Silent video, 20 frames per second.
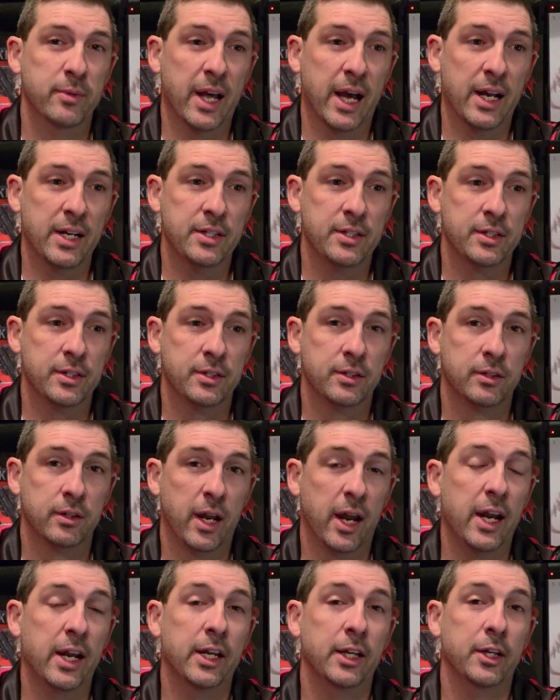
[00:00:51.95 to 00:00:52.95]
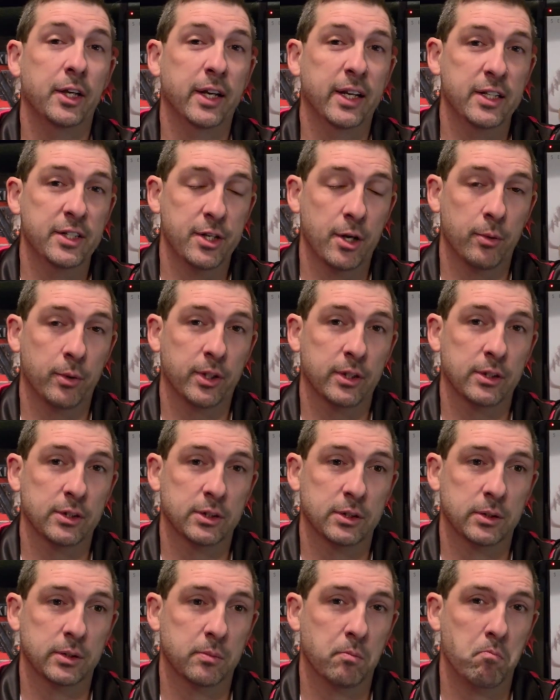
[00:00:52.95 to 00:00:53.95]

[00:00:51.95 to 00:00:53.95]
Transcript: dice, and you need tokens.